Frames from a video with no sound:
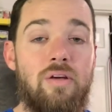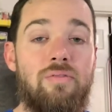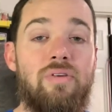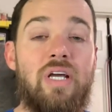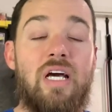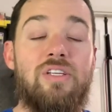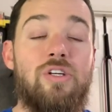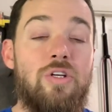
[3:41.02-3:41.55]
If
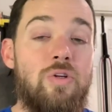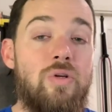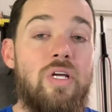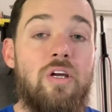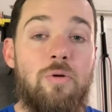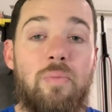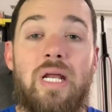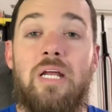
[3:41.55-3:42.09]
you guys are new
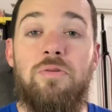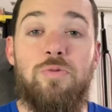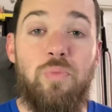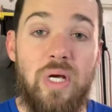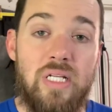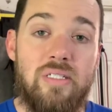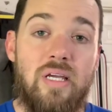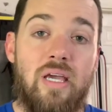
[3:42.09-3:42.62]
to here, my name is
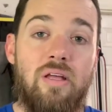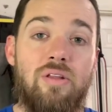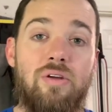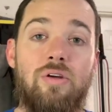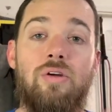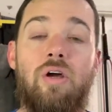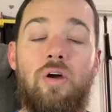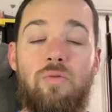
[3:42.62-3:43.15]
Ben
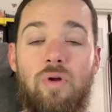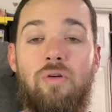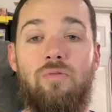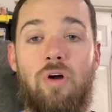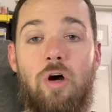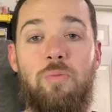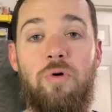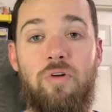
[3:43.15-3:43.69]
Taylor. I
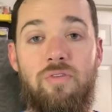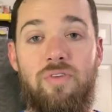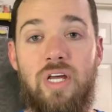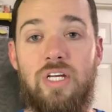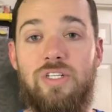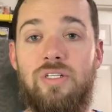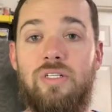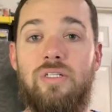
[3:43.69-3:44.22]
run Raw
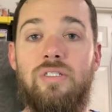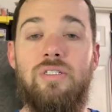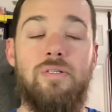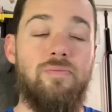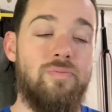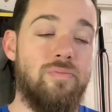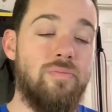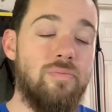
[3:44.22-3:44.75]
Motivations.